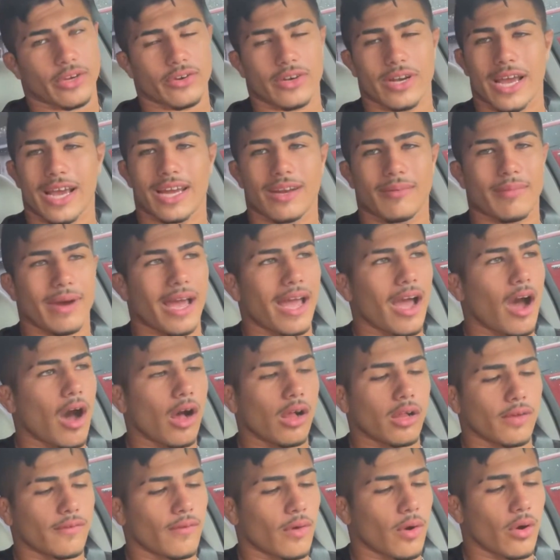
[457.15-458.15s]
You're not gonna buy
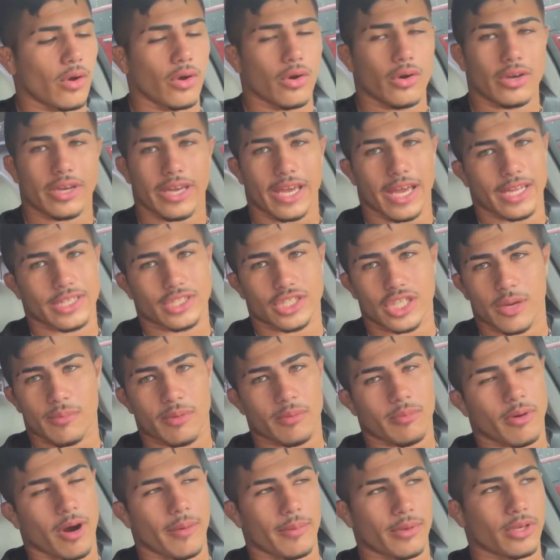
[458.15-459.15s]
olive oil, ketchup,
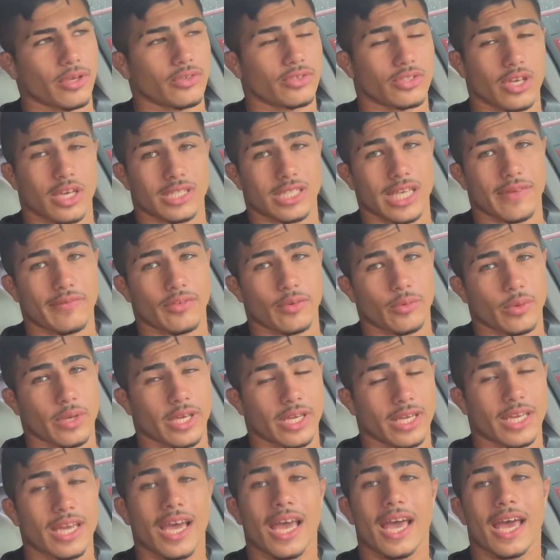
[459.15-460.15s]
and barbecue sauce every
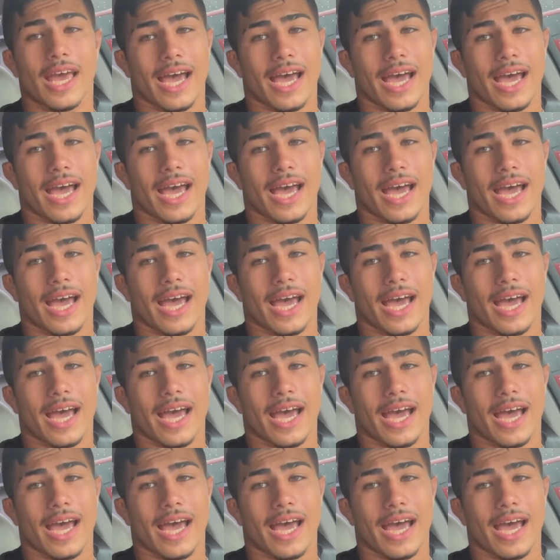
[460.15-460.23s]
week.